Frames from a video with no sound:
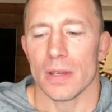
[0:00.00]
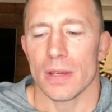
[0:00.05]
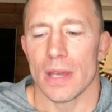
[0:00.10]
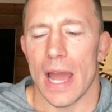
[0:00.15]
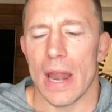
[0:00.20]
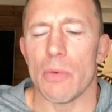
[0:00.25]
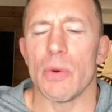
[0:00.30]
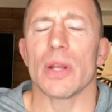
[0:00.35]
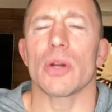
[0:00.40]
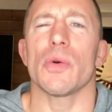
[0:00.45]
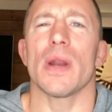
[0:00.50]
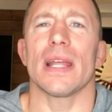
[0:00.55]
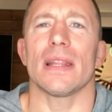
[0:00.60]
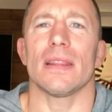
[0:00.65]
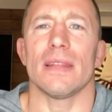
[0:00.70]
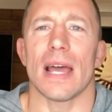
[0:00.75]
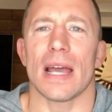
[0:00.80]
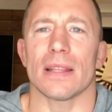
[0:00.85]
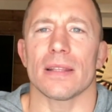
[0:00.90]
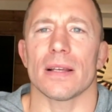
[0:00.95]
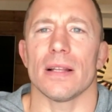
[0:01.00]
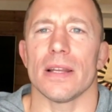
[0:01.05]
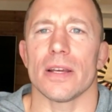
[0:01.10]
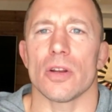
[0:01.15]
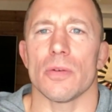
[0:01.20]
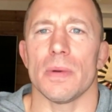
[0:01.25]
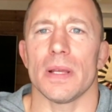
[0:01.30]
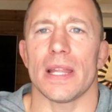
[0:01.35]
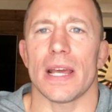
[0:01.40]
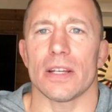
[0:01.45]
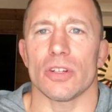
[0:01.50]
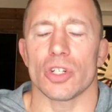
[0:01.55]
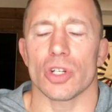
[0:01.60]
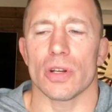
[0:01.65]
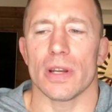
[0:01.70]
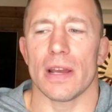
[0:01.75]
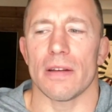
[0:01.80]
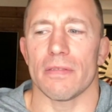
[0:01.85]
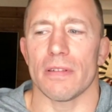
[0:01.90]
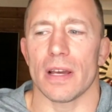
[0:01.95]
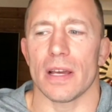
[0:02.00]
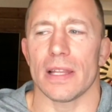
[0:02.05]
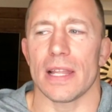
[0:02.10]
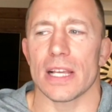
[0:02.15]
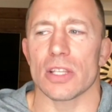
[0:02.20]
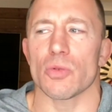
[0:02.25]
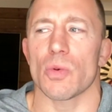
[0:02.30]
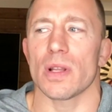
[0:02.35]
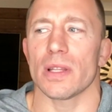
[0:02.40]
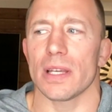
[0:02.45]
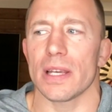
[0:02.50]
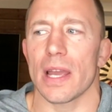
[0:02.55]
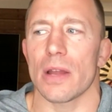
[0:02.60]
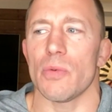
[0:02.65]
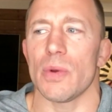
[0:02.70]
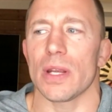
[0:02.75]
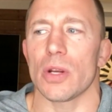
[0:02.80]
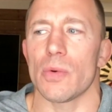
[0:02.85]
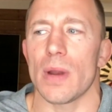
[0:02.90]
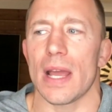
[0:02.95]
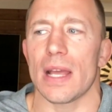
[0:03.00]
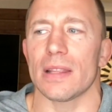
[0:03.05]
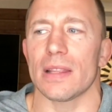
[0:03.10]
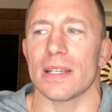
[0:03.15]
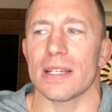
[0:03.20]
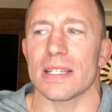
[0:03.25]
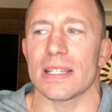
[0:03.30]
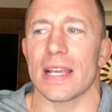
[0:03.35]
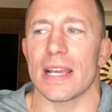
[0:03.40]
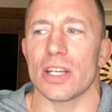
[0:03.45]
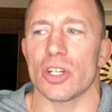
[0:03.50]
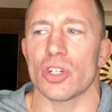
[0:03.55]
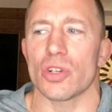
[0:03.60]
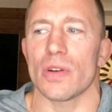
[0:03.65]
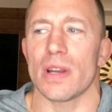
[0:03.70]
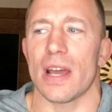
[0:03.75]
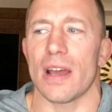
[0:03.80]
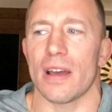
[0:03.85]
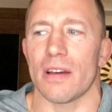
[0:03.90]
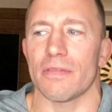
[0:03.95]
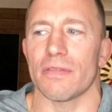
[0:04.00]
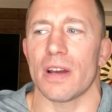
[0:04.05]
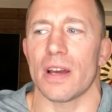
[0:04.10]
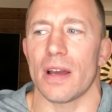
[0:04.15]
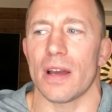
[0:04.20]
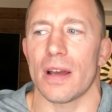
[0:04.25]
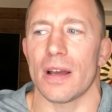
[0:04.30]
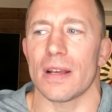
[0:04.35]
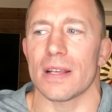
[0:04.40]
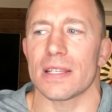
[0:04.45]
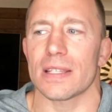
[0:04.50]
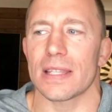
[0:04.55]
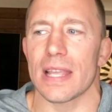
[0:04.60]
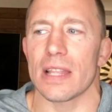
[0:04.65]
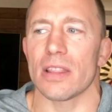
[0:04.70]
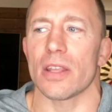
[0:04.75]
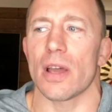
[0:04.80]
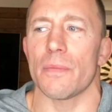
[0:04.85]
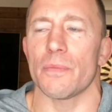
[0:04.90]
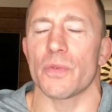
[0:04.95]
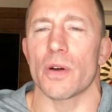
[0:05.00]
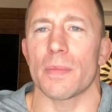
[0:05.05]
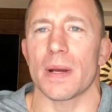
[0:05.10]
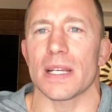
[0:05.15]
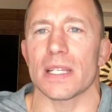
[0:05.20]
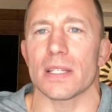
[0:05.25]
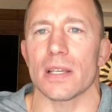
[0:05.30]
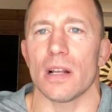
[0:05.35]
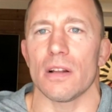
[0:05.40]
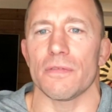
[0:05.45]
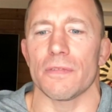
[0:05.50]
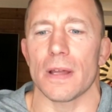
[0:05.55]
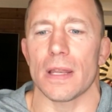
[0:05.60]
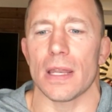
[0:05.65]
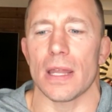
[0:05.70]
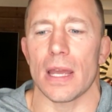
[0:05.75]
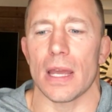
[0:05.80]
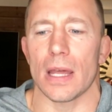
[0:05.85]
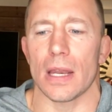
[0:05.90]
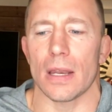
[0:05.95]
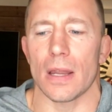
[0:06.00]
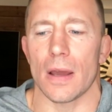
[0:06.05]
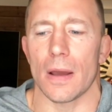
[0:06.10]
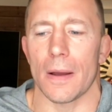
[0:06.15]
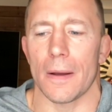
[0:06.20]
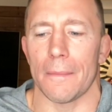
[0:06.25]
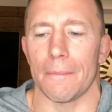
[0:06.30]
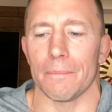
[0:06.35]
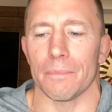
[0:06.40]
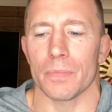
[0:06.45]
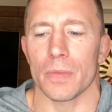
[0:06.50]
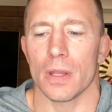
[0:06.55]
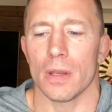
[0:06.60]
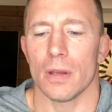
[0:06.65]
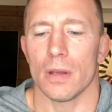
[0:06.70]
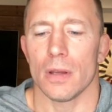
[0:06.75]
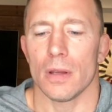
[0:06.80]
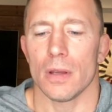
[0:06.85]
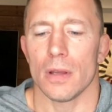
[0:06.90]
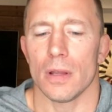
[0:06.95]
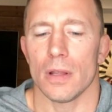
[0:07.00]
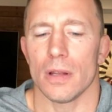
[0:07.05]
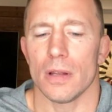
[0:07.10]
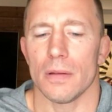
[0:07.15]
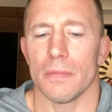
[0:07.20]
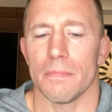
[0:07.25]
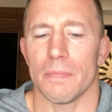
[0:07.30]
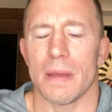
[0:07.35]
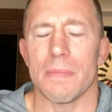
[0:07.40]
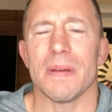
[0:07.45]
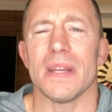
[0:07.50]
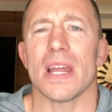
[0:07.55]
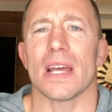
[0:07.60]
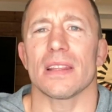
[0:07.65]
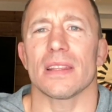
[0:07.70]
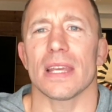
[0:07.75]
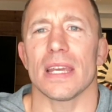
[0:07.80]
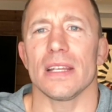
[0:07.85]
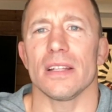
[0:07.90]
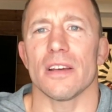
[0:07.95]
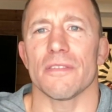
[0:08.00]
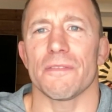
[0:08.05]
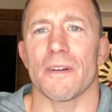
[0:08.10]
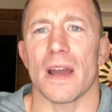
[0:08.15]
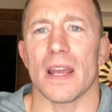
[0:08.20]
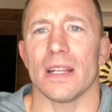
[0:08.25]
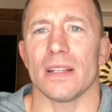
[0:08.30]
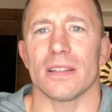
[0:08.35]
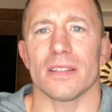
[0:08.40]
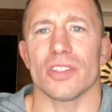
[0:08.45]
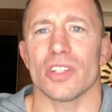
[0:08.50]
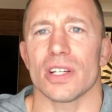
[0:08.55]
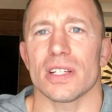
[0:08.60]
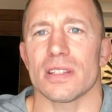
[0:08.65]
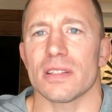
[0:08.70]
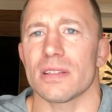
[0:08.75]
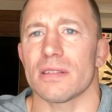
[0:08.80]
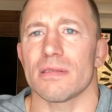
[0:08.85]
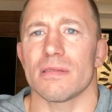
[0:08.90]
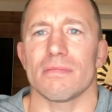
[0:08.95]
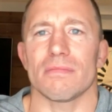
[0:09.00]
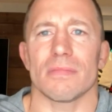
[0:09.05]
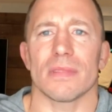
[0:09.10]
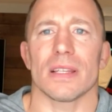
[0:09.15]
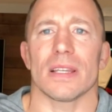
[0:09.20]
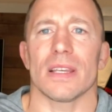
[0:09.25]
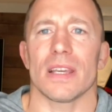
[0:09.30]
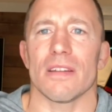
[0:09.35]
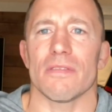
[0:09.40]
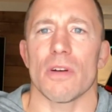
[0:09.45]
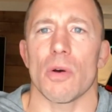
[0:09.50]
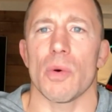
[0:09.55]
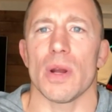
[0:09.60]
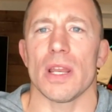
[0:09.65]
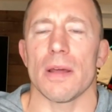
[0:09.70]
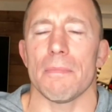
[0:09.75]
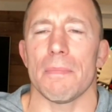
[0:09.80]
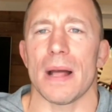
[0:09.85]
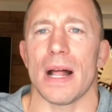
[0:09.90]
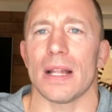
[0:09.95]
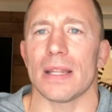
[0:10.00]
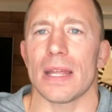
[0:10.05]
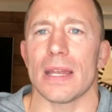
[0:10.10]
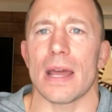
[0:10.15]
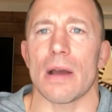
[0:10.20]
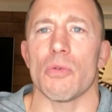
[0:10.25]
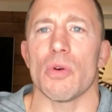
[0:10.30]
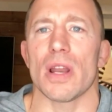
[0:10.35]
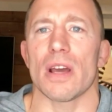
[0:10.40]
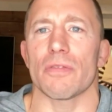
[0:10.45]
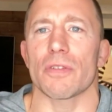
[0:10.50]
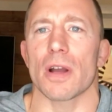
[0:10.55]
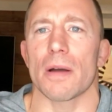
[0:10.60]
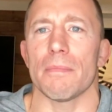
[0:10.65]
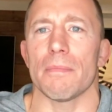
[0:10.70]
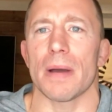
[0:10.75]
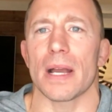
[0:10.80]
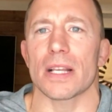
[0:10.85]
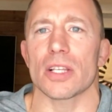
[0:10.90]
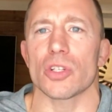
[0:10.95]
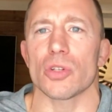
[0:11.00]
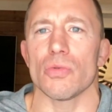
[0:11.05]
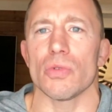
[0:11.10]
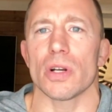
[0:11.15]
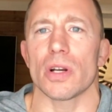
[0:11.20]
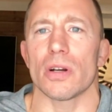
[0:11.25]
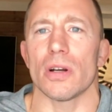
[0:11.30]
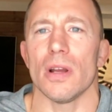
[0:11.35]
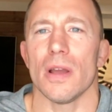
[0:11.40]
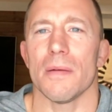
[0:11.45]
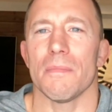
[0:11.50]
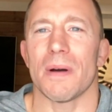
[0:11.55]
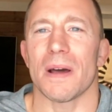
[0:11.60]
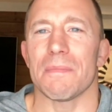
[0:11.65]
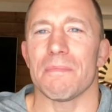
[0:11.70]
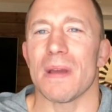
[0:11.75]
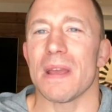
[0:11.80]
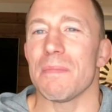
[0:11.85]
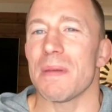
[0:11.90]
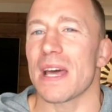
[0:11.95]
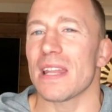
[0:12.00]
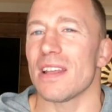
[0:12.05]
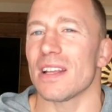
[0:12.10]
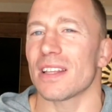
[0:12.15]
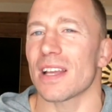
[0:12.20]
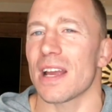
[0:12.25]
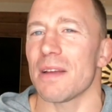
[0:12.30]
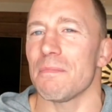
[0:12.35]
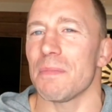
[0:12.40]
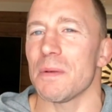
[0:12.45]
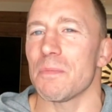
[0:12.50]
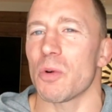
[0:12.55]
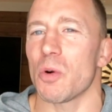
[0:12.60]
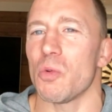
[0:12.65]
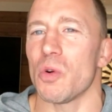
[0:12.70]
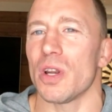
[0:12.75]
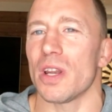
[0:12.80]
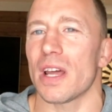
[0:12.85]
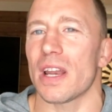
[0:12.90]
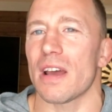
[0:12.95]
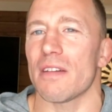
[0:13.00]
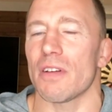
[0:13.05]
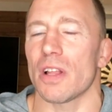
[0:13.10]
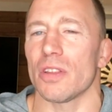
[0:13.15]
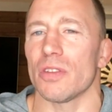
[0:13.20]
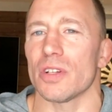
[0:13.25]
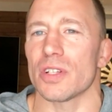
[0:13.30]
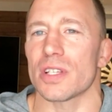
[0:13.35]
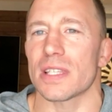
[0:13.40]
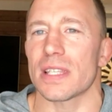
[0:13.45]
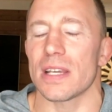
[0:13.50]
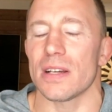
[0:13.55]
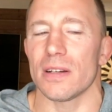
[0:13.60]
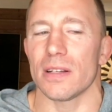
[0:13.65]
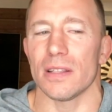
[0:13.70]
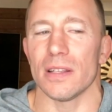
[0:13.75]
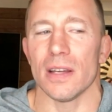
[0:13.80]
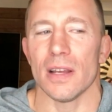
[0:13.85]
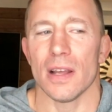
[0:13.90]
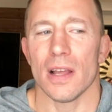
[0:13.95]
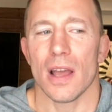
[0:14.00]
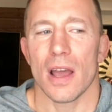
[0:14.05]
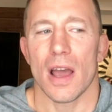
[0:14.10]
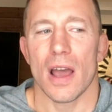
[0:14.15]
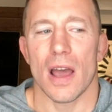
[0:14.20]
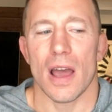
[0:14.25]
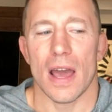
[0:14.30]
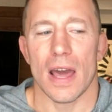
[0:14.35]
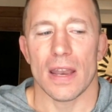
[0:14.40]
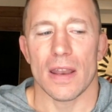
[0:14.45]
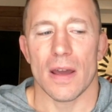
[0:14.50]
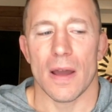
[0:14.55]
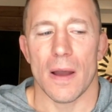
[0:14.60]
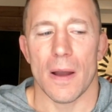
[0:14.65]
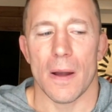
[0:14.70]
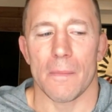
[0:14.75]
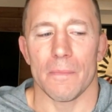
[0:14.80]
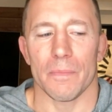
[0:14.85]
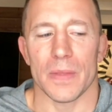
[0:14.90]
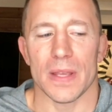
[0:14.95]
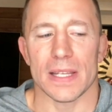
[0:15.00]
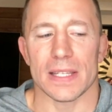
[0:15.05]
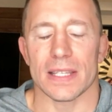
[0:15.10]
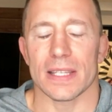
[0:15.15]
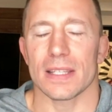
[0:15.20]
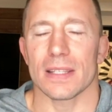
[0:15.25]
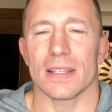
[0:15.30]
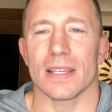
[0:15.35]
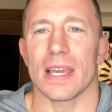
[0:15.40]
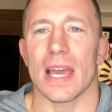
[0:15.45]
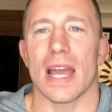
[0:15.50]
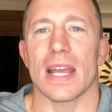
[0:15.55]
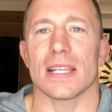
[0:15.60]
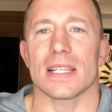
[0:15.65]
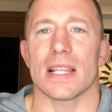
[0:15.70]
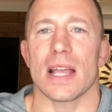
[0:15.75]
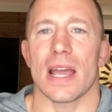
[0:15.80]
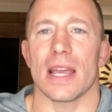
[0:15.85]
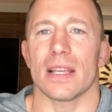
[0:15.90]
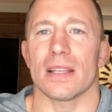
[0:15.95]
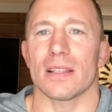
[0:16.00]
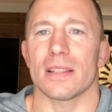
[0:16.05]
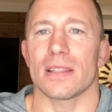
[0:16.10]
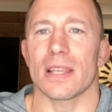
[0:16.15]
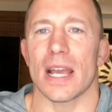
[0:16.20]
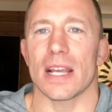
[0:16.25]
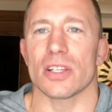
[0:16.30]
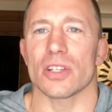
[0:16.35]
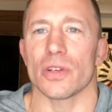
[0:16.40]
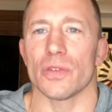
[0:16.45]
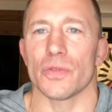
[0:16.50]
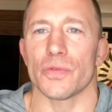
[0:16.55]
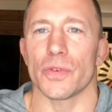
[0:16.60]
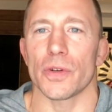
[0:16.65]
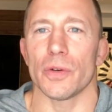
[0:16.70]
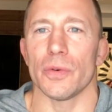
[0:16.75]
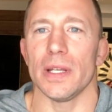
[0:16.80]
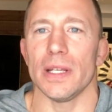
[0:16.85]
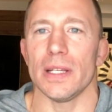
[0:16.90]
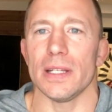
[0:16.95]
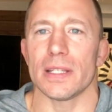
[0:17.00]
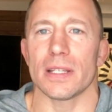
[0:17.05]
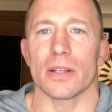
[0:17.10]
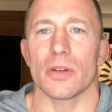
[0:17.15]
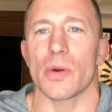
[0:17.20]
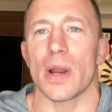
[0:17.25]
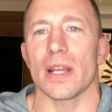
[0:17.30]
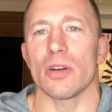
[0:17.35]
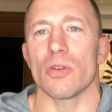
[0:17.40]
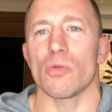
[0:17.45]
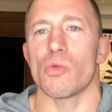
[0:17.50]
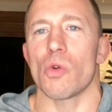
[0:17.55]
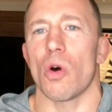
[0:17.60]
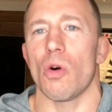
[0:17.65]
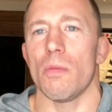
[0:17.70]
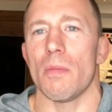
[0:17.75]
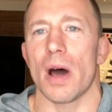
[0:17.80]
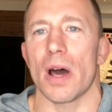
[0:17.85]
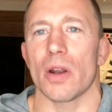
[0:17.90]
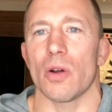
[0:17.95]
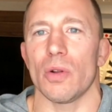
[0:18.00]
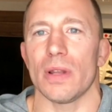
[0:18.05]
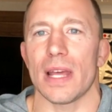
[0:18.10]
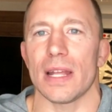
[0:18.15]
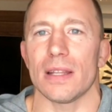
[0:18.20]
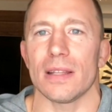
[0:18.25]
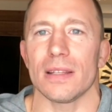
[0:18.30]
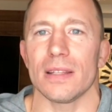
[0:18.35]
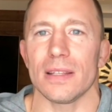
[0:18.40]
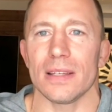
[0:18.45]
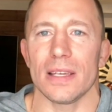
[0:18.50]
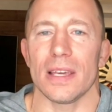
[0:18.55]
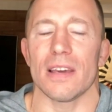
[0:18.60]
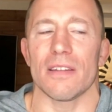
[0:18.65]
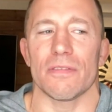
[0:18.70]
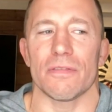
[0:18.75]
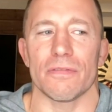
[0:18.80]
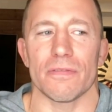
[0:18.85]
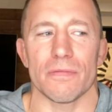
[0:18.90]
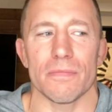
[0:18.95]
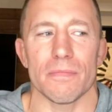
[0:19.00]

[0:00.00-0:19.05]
I regret that a little bit. I should have, that's one thing I regret is I should have stand up for myself and maybe not take the fight, just give away the belt, and I would have come back sooner. But maybe at the time people would not have understood, and it's guys like Tyson Fury is a great role model that give